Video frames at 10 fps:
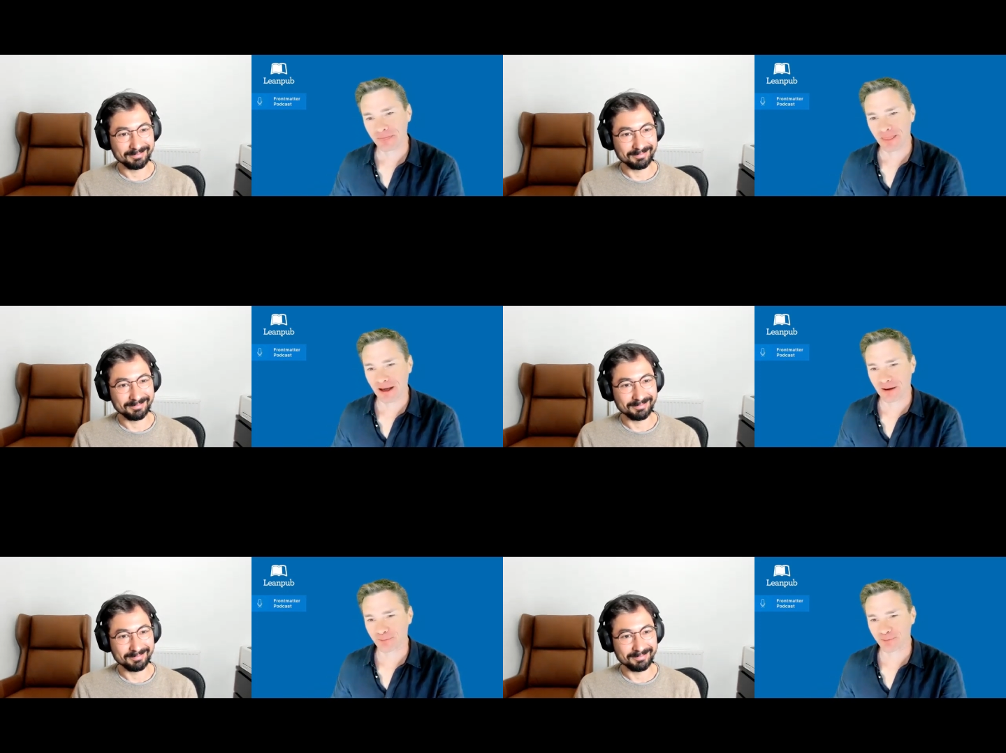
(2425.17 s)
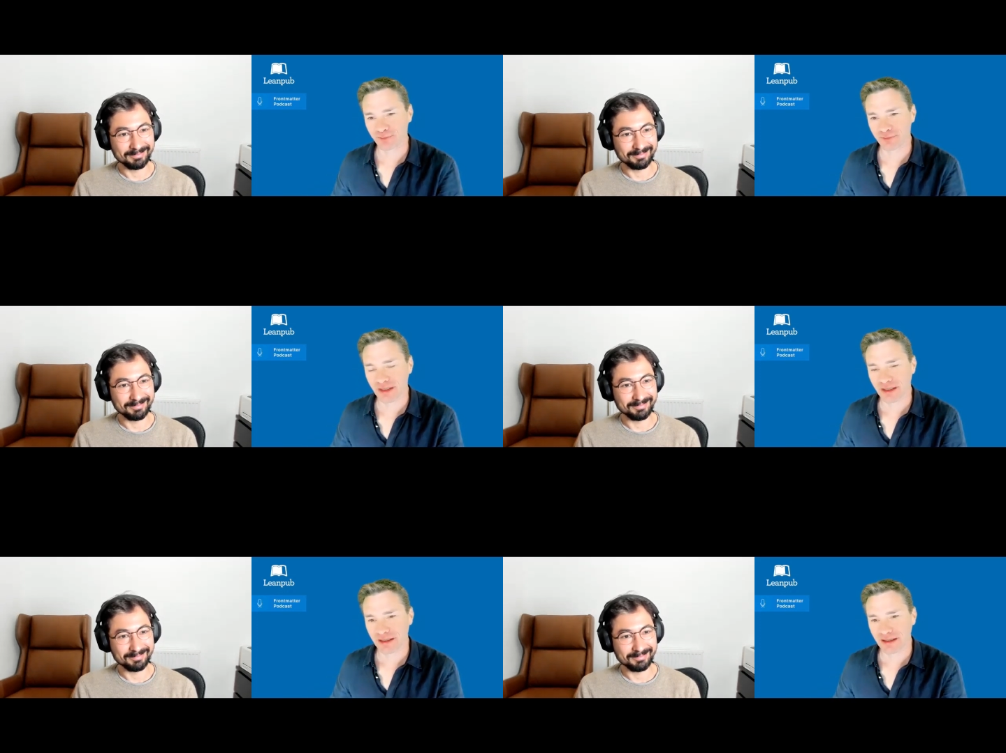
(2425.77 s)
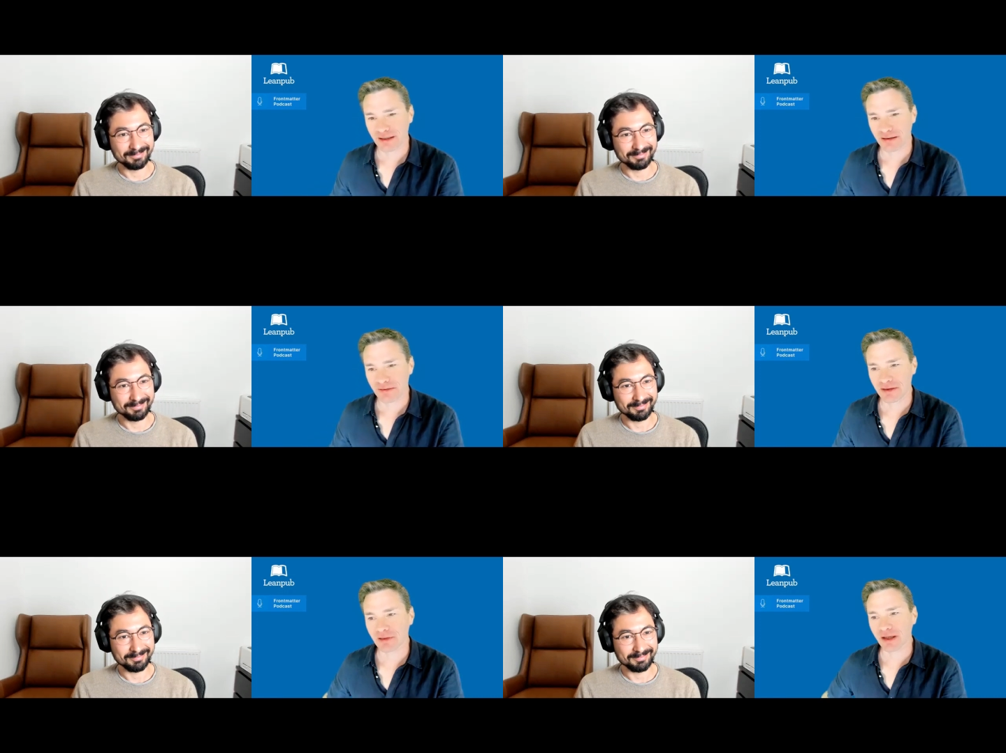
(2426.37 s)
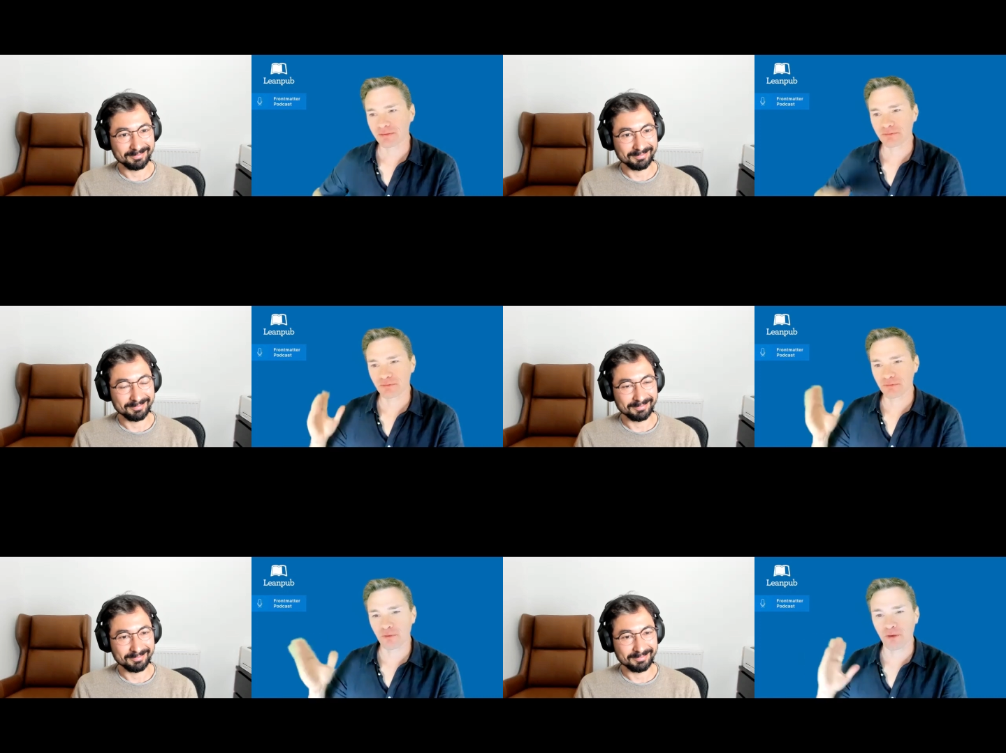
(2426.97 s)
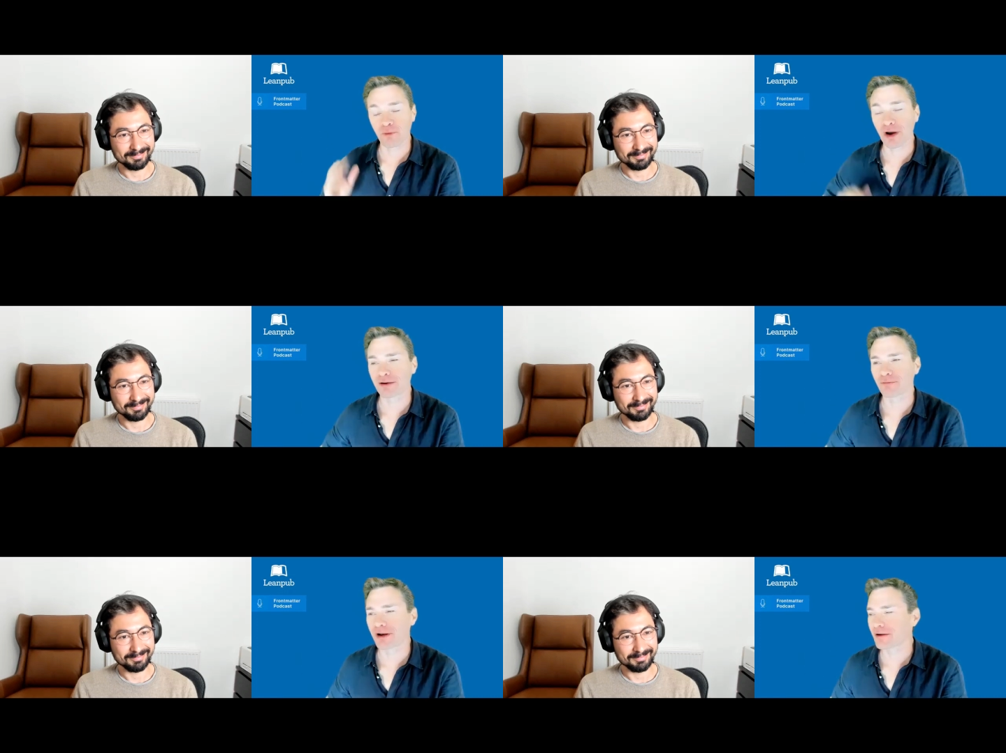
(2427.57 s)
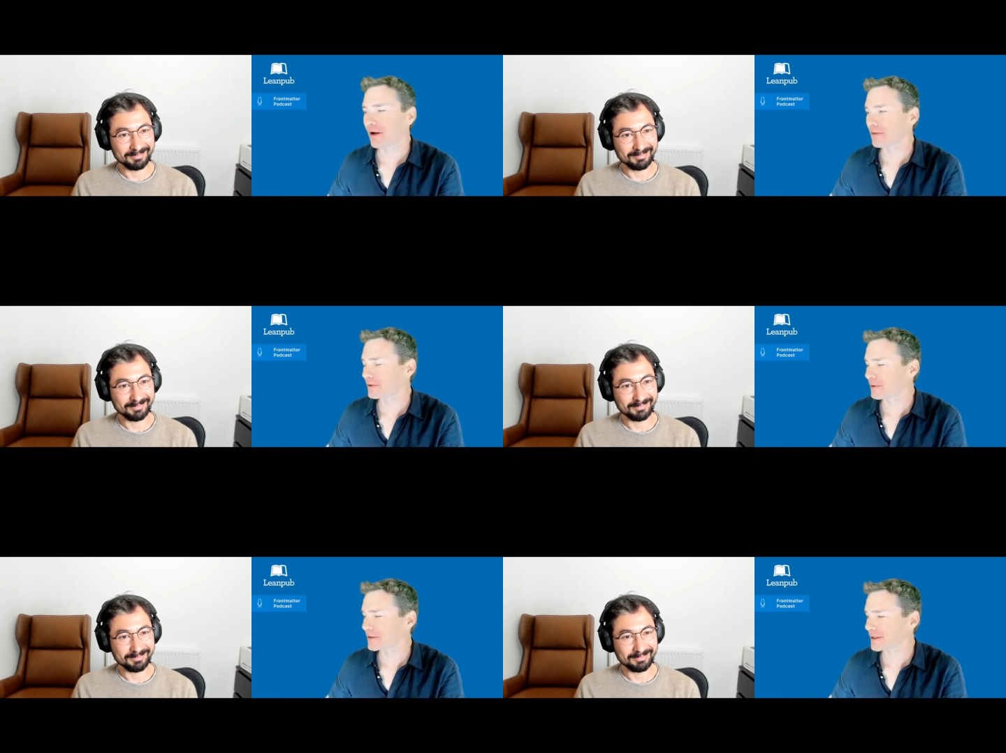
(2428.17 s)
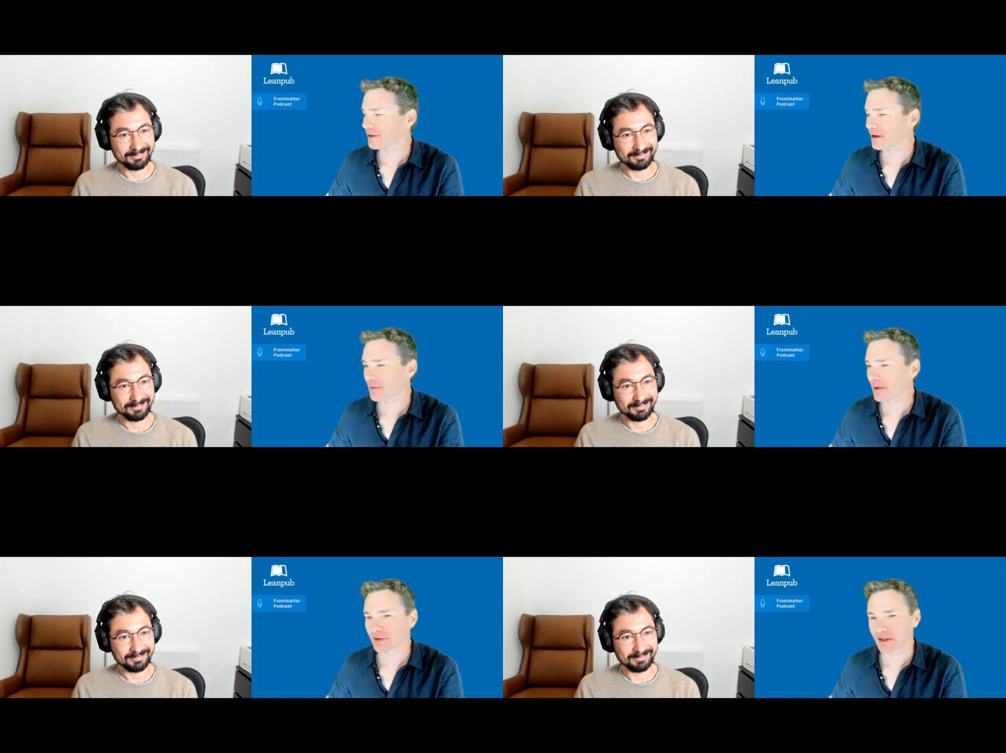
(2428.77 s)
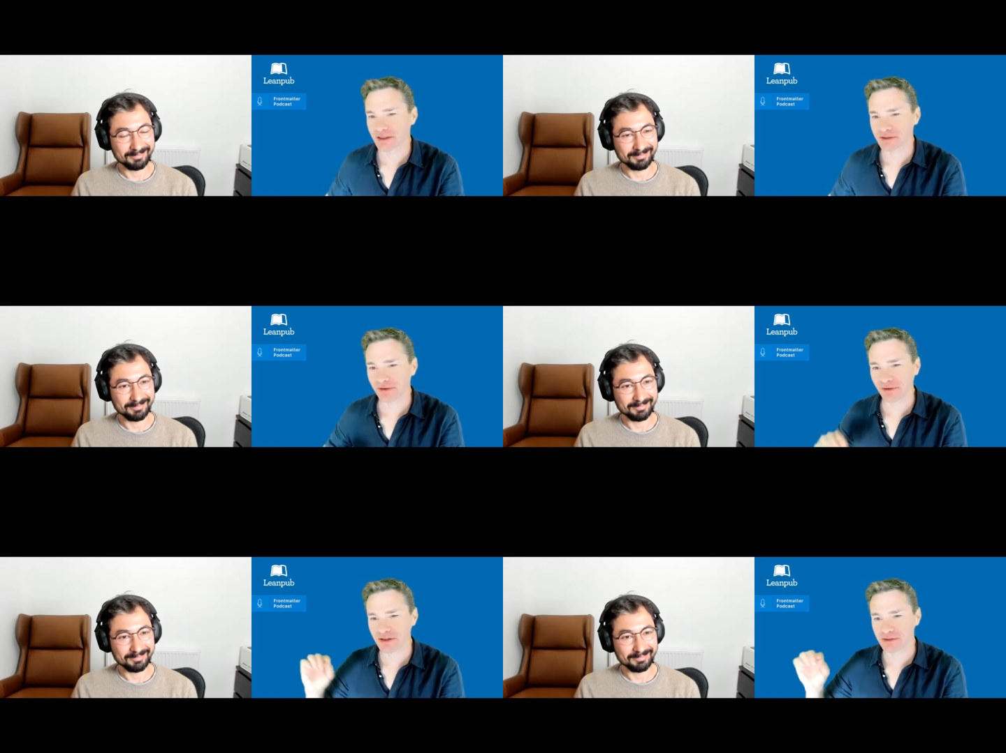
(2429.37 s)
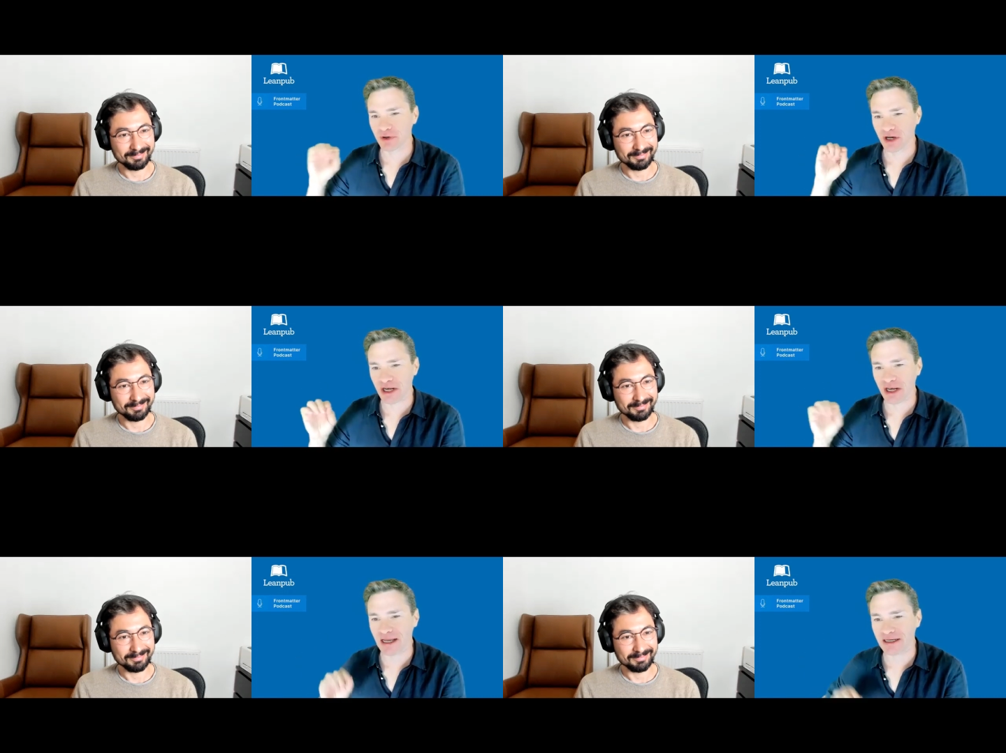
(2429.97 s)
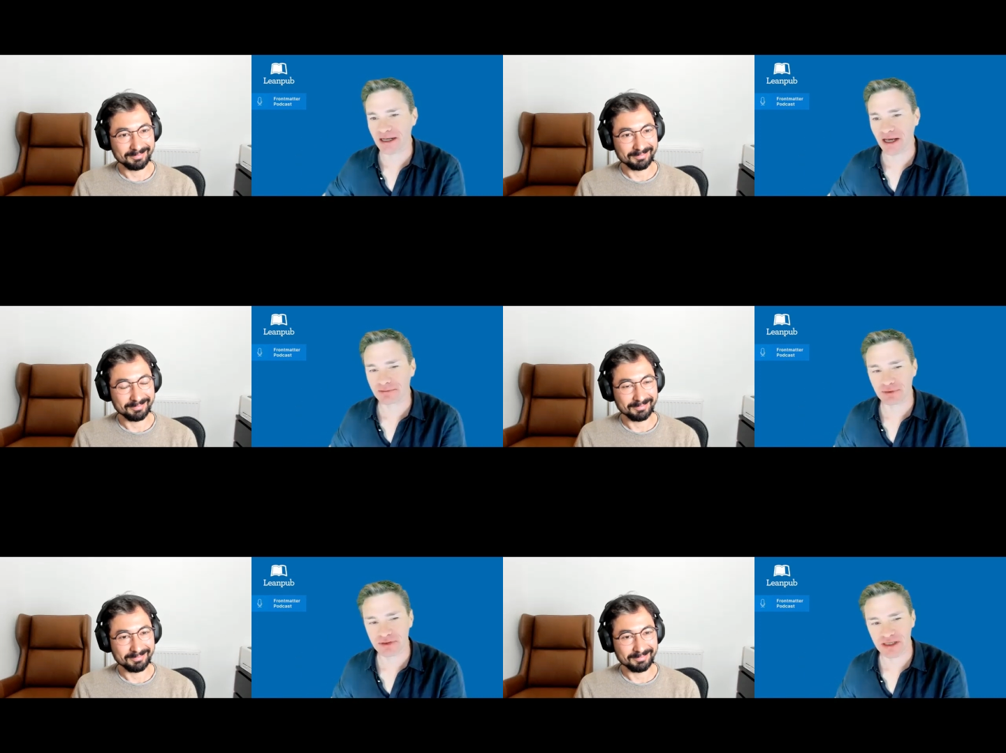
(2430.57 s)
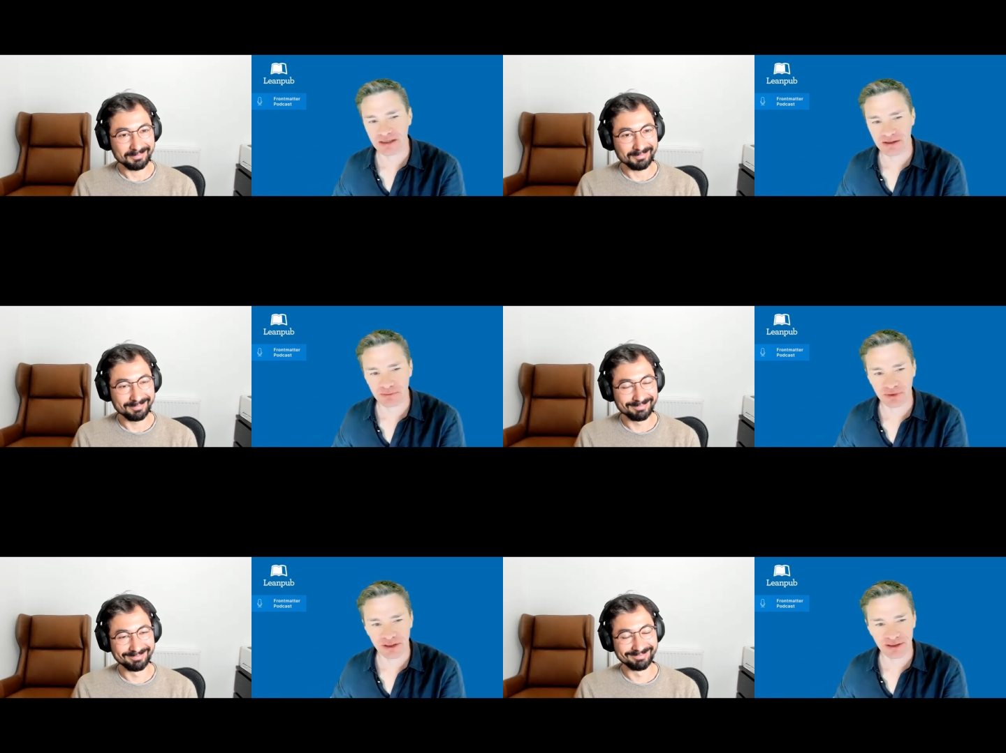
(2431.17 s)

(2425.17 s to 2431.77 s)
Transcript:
Speaker 1: they like one author in particular. I remember like he sort of had his book at 99% complete,